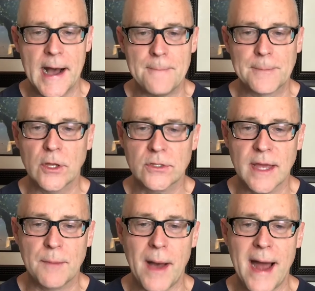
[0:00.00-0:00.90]
Looks
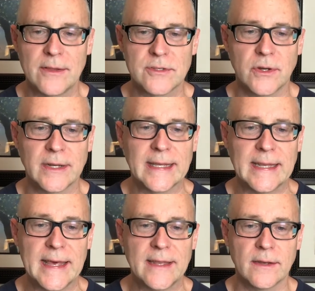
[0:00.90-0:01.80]
like Biden's going to get
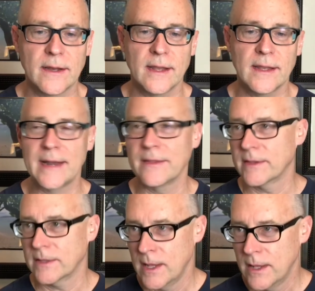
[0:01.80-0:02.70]
in. A lot of
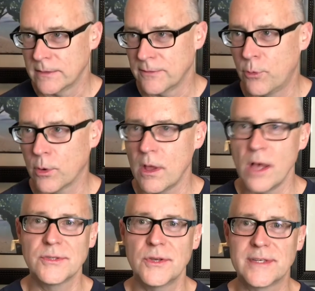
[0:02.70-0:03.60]
the 4
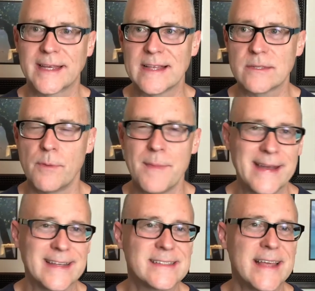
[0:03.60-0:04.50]
lawsuits against the
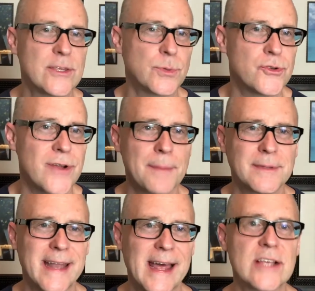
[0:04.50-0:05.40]
remaining states were dropped
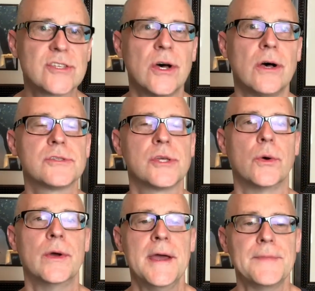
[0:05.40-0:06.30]
today, I saw.
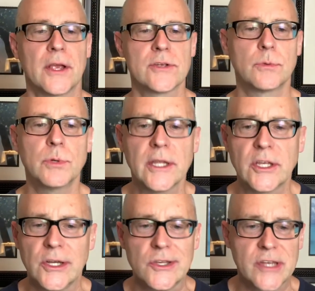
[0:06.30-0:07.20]
So there's a really
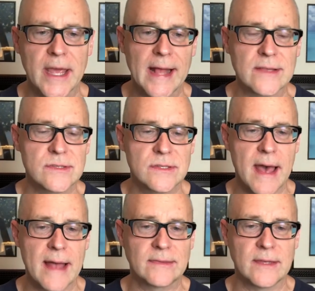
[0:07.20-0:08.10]
good chance
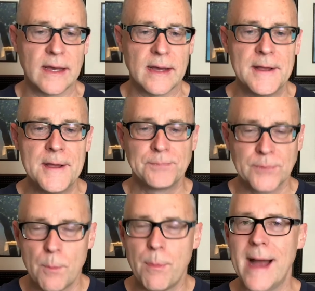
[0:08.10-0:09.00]
that
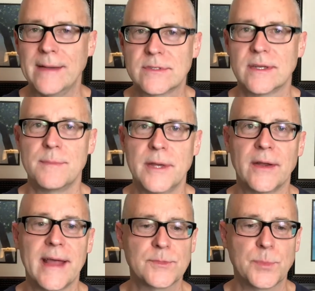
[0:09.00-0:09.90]
Biden's going to be our
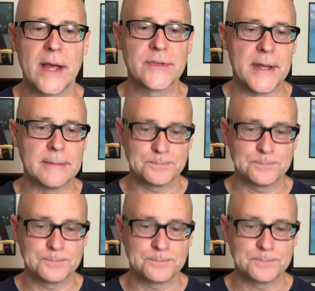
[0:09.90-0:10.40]
next president.